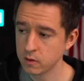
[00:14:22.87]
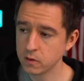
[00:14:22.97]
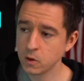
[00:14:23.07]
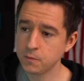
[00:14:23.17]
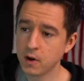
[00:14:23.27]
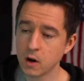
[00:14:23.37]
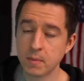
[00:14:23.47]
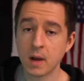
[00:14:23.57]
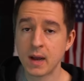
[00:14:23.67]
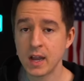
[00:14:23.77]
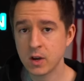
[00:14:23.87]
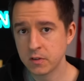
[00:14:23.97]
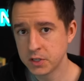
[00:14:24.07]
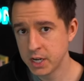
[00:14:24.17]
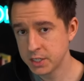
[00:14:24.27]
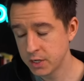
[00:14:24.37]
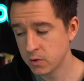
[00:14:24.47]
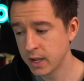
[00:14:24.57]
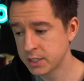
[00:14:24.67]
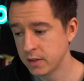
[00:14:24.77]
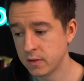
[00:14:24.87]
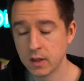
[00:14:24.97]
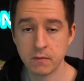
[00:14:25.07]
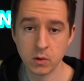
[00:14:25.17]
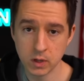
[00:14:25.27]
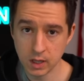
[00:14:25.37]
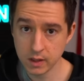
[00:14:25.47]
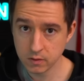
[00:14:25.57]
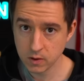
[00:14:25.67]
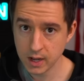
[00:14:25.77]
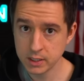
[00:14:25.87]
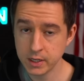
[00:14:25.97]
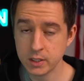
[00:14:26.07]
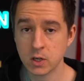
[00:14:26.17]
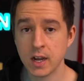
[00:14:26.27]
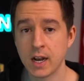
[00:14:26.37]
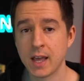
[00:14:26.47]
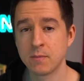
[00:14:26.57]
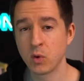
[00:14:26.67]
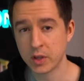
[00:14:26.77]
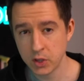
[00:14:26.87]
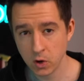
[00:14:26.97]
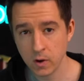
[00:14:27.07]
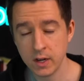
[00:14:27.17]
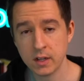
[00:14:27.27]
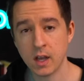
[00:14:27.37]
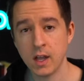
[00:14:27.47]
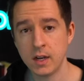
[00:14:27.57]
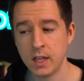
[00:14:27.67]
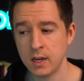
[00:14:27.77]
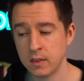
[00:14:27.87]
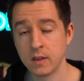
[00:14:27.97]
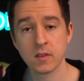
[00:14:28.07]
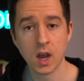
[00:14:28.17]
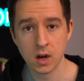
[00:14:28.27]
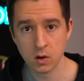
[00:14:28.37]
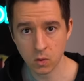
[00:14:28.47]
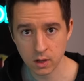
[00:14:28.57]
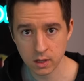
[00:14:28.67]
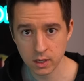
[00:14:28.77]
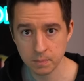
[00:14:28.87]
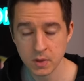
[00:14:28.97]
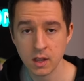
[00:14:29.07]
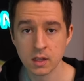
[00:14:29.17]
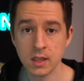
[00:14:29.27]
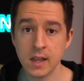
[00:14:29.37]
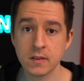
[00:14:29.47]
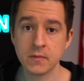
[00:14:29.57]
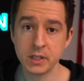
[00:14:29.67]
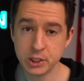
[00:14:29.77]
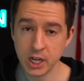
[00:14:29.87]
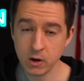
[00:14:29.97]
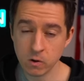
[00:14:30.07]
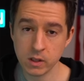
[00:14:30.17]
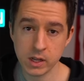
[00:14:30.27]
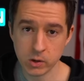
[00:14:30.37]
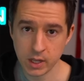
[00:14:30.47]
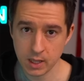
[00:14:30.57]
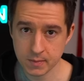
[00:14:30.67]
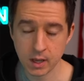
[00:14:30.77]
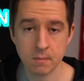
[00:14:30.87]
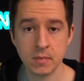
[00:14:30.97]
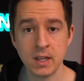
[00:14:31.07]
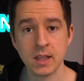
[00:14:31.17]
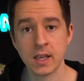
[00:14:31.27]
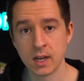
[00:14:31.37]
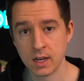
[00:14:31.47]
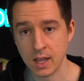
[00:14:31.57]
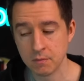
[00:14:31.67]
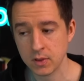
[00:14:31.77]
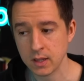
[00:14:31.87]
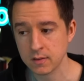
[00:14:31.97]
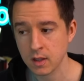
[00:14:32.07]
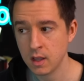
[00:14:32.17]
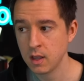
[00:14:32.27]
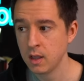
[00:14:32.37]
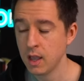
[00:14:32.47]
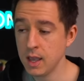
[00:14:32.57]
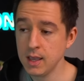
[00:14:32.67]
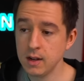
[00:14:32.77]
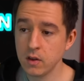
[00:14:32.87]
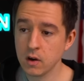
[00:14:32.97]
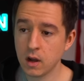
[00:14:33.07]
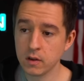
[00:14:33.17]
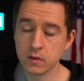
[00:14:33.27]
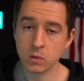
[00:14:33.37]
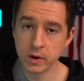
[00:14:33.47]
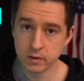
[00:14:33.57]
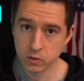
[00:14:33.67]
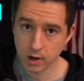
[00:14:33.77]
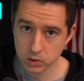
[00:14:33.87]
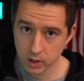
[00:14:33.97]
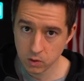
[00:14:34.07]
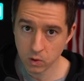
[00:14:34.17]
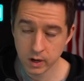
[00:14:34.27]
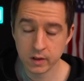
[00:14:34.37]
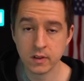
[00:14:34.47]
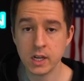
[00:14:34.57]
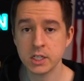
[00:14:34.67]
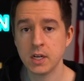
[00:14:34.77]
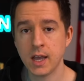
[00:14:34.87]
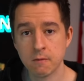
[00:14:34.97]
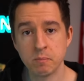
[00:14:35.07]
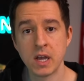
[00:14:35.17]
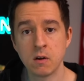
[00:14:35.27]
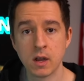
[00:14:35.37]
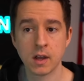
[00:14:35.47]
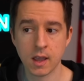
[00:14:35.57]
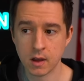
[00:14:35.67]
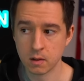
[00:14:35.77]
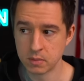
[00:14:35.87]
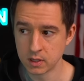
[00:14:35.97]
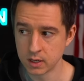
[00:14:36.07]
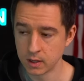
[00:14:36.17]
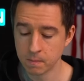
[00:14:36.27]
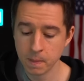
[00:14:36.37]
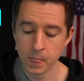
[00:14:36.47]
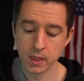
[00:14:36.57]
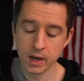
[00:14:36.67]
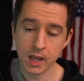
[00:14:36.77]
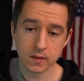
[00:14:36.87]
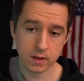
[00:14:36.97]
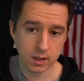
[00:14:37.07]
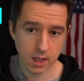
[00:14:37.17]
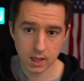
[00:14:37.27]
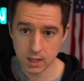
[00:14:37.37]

So, so far, Bob Iger's changing directions of the release strategy, trying to have more curated content that's higher quality, less of a general entertainment company like a Netflix, and they're also restructuring the organization to have better accountability. The next thing that